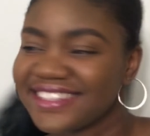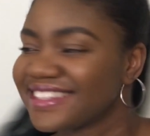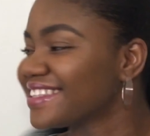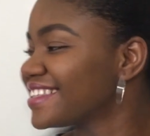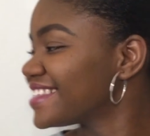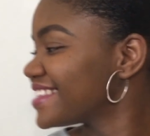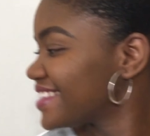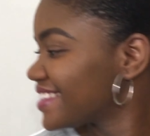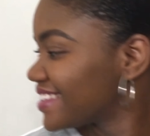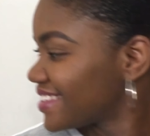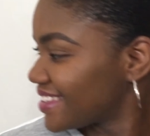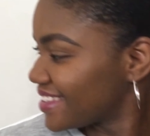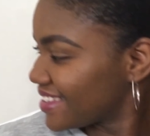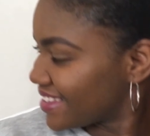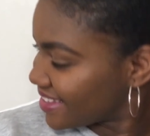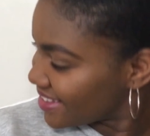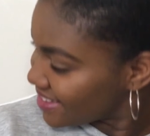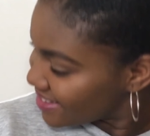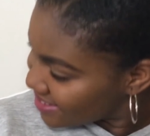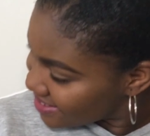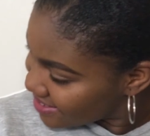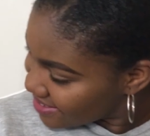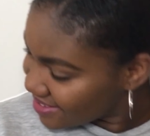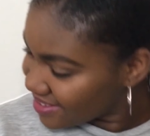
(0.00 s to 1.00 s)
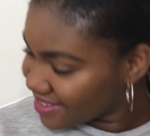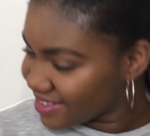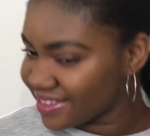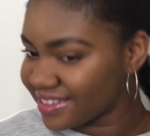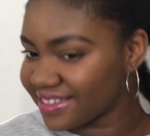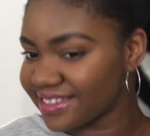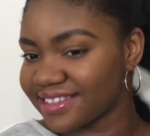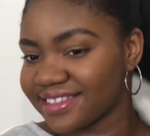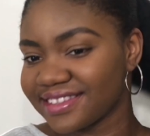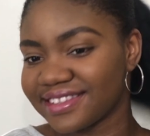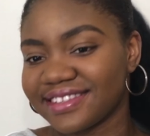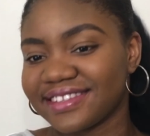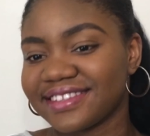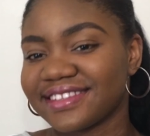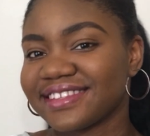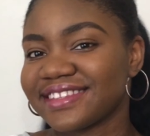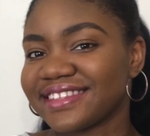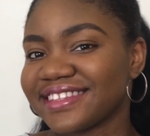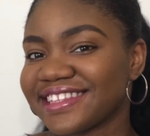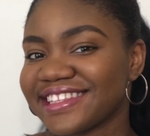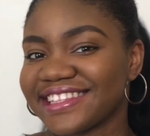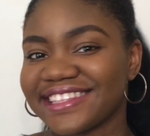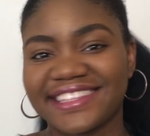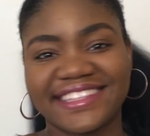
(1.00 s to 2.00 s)
If you watched up until this
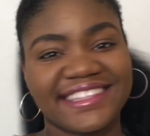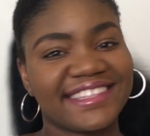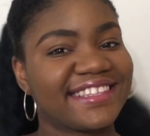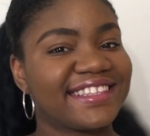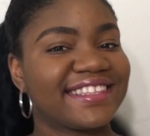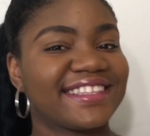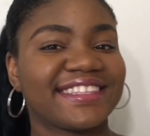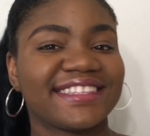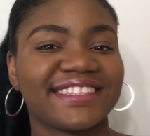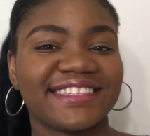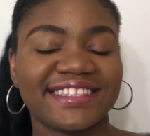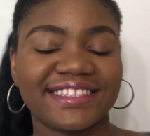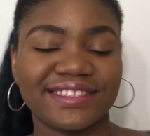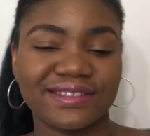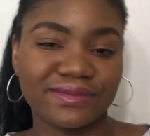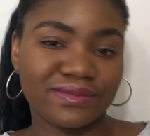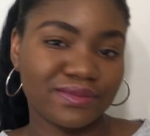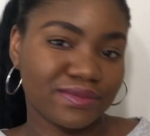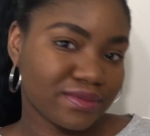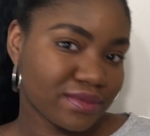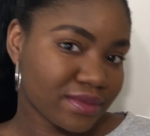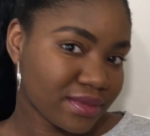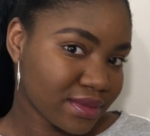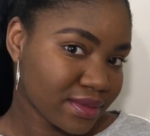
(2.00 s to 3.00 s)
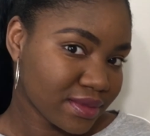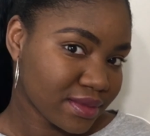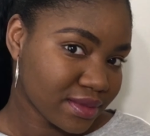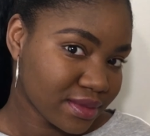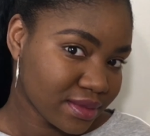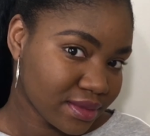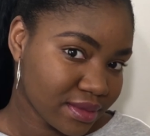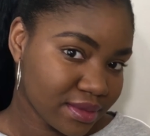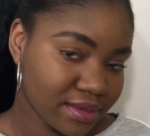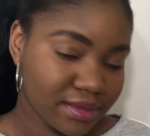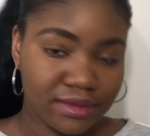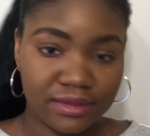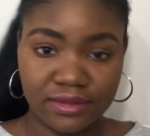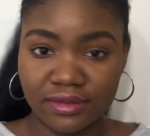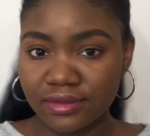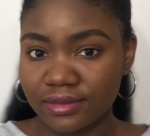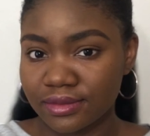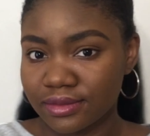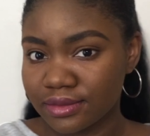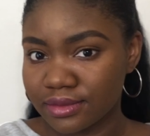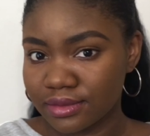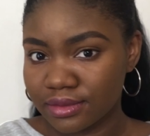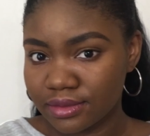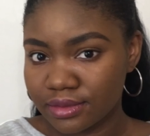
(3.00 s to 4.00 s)
point and you still haven't subscribed, what are you
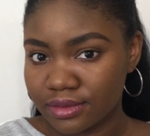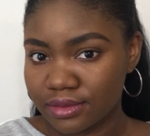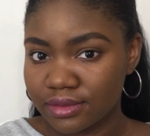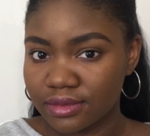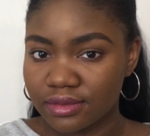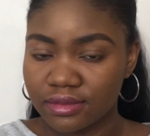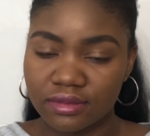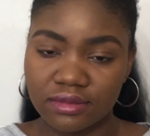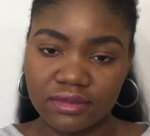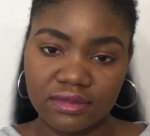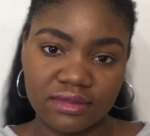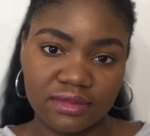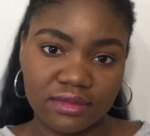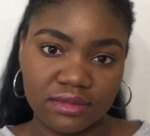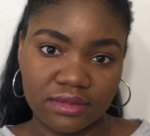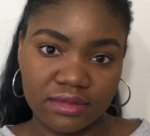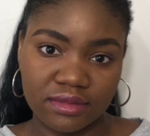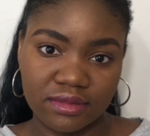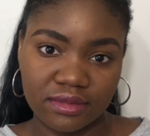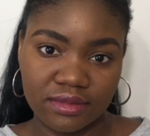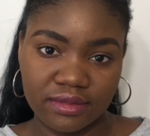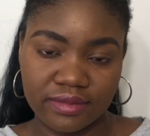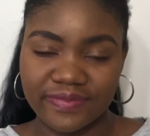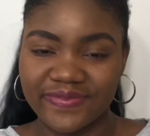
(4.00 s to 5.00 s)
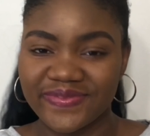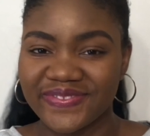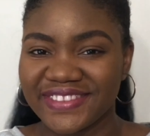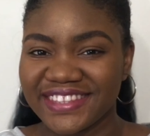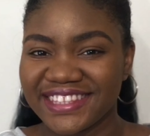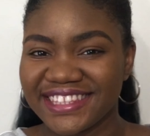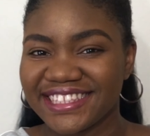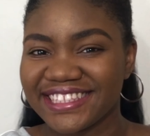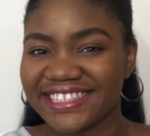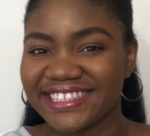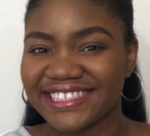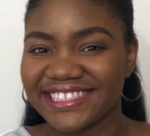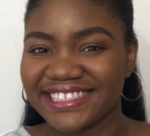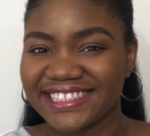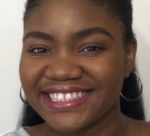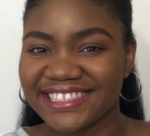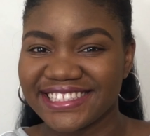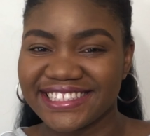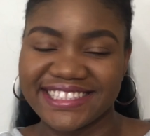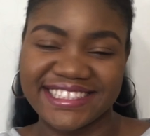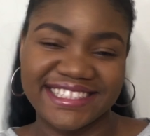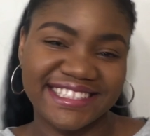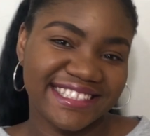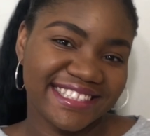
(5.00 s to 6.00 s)
waiting for? Please hit that
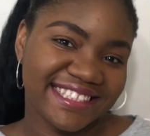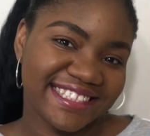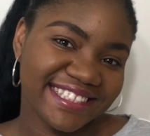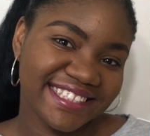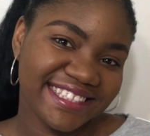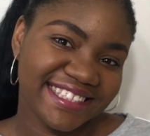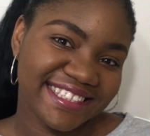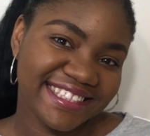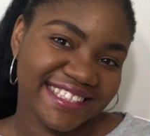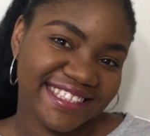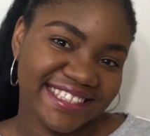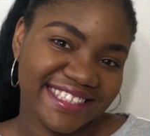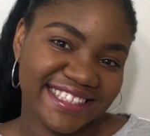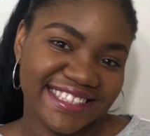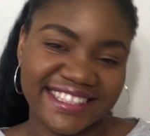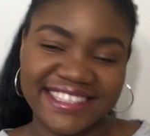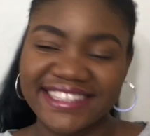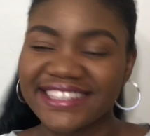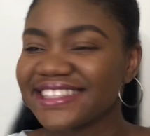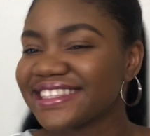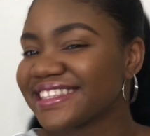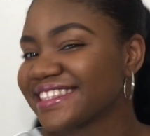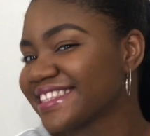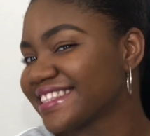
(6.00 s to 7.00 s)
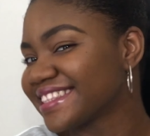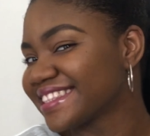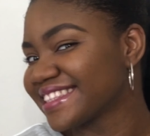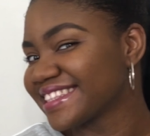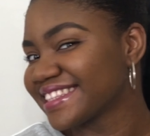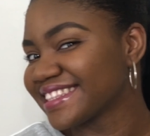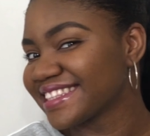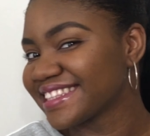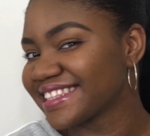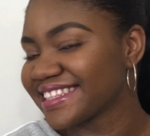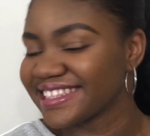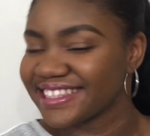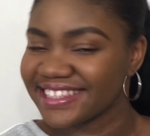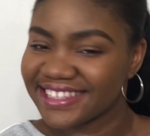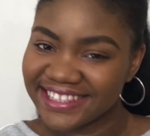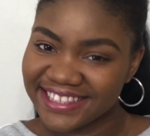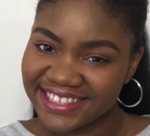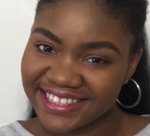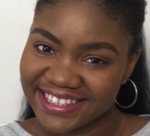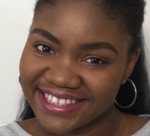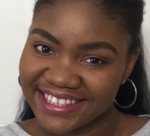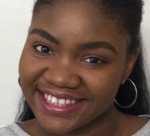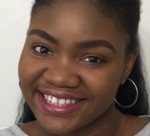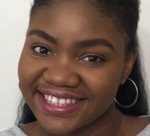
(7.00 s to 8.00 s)
subscribe button, okay, and turn on your
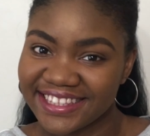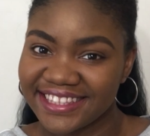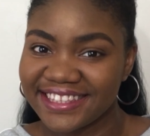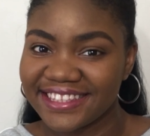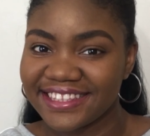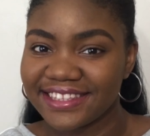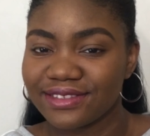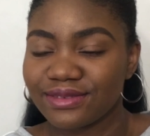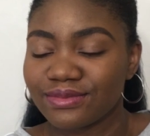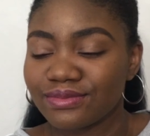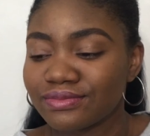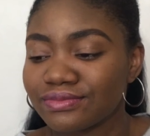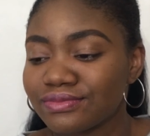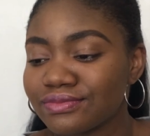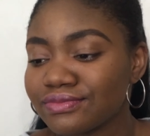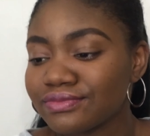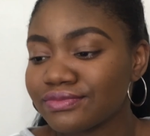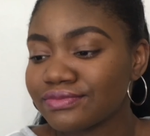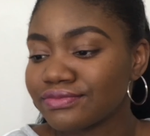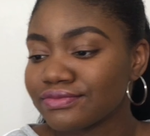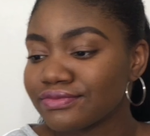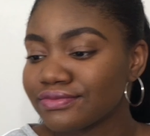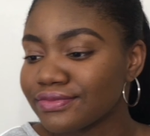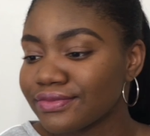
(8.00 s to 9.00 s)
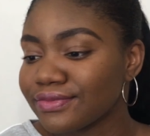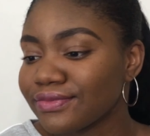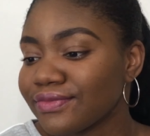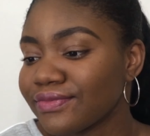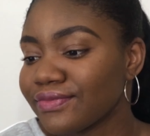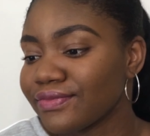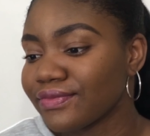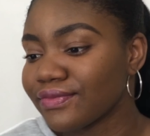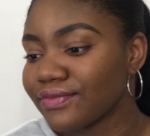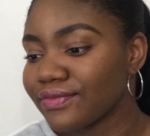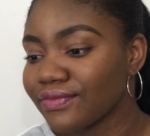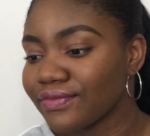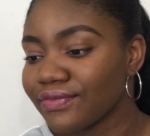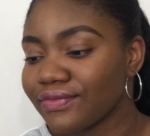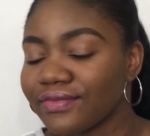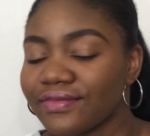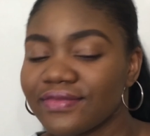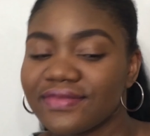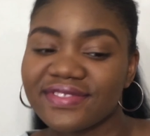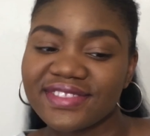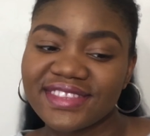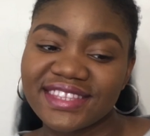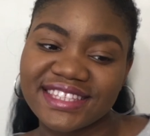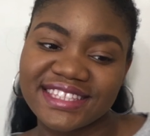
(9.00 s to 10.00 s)
notification bell so you know when next I post the
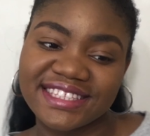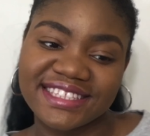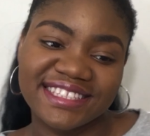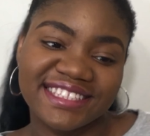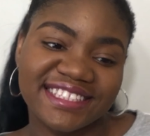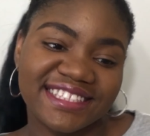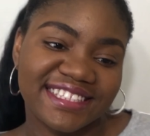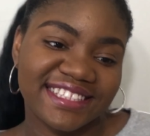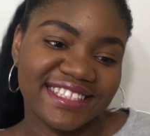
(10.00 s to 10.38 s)
video.